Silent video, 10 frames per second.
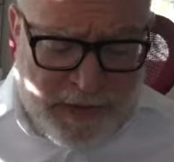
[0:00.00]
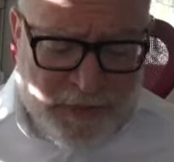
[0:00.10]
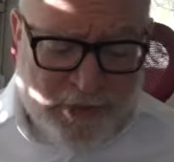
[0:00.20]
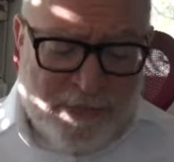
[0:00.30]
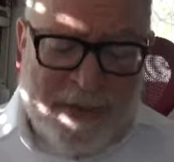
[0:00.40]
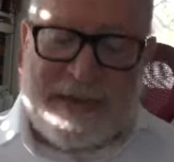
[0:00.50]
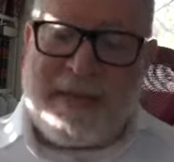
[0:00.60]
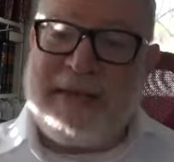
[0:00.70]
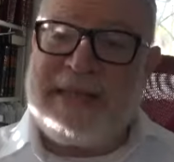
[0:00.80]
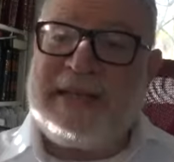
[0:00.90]
He talks about
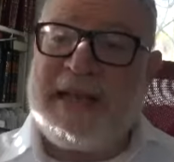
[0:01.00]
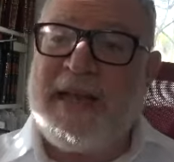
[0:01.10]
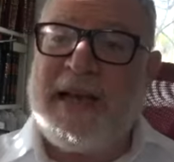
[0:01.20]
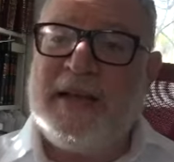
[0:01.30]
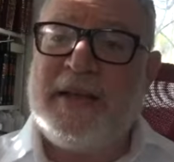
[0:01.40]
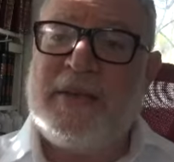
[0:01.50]
the masecha.